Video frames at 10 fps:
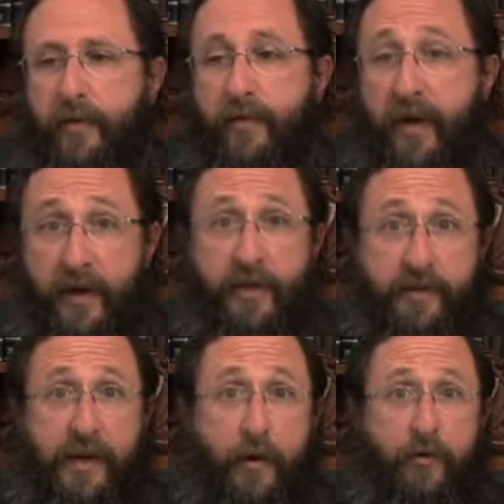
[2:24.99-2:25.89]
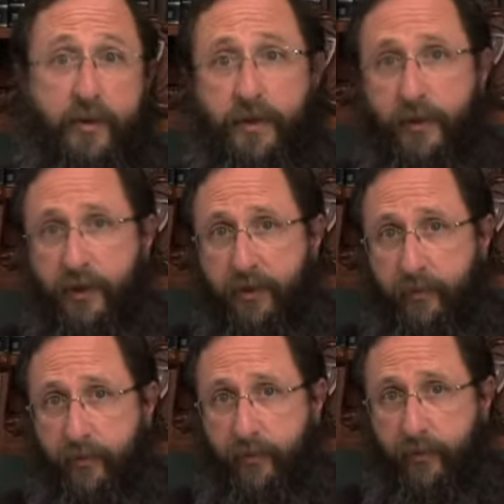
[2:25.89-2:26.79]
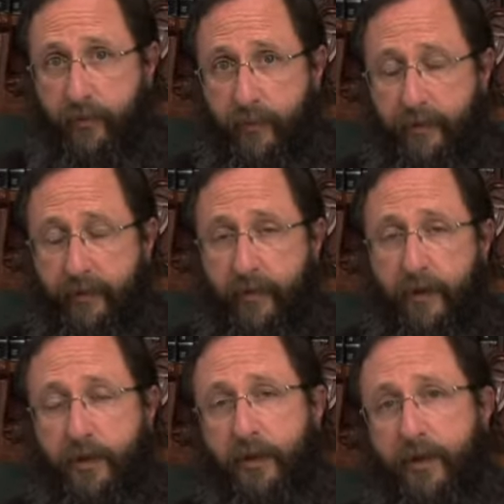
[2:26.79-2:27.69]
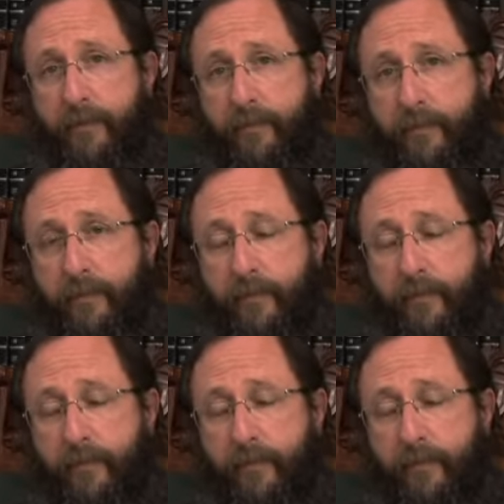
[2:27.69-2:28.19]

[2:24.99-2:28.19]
that is our relationship with Hashem.